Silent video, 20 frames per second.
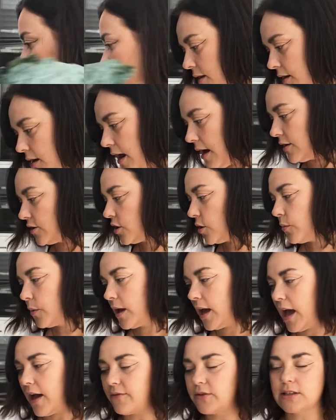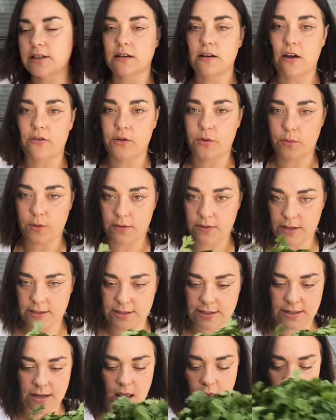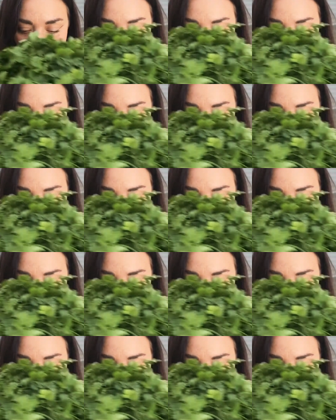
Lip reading: The next herb we have is another one that's